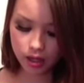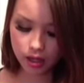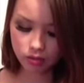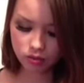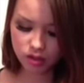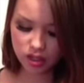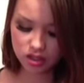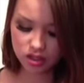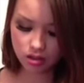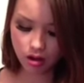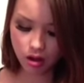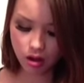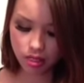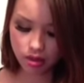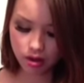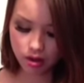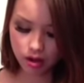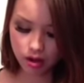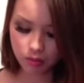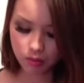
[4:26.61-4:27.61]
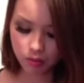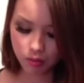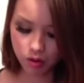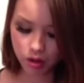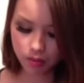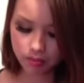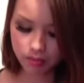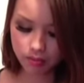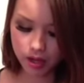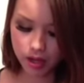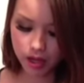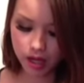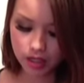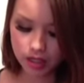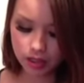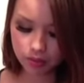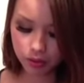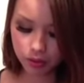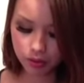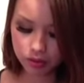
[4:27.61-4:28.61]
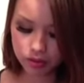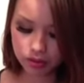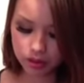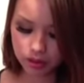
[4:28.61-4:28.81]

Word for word: I don't think it's on there anymore, but I did post